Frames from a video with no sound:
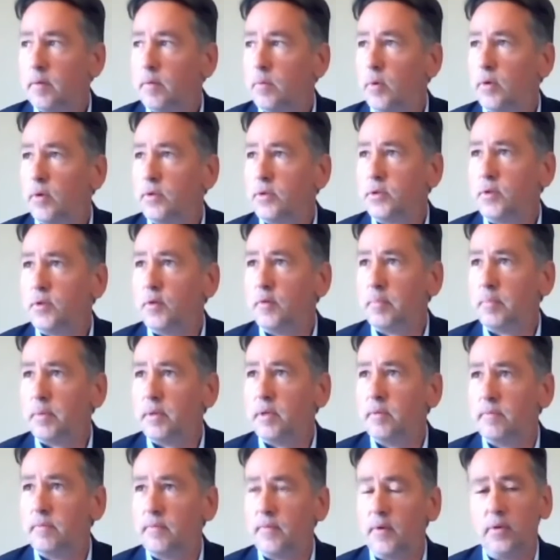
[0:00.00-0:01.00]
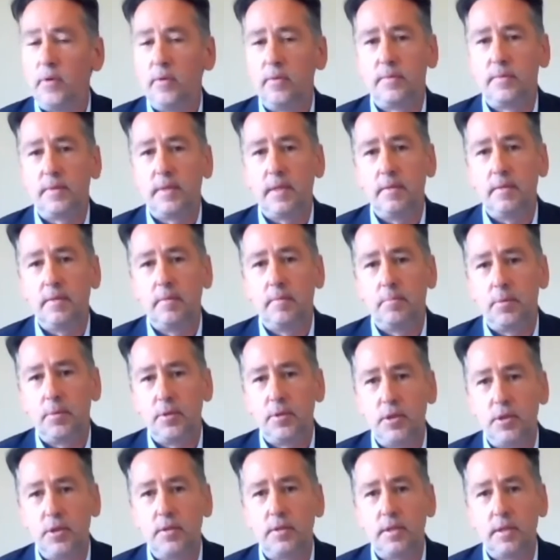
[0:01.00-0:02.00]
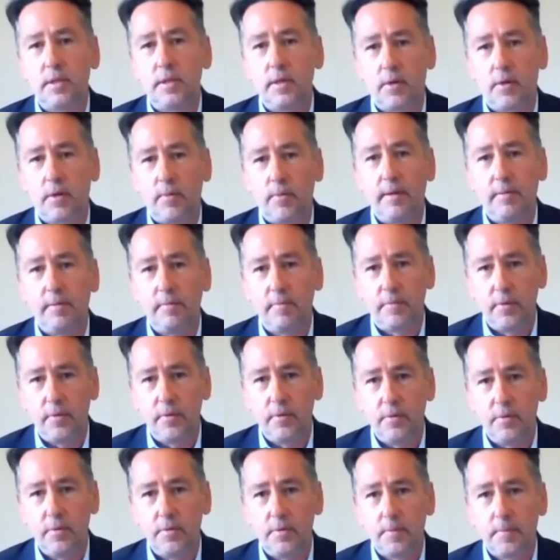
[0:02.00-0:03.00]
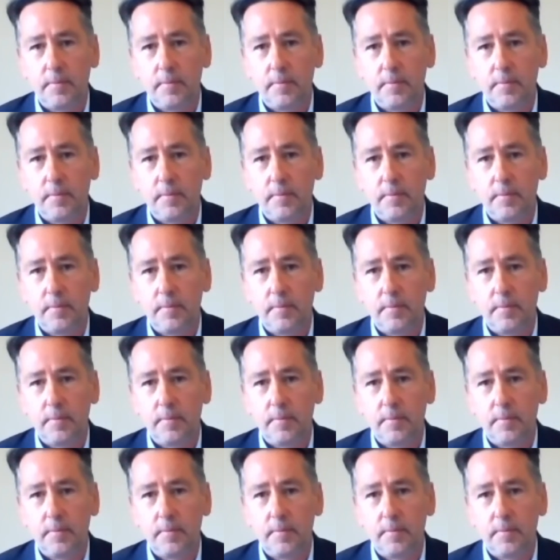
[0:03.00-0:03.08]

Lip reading: Once you've been involved in producing great food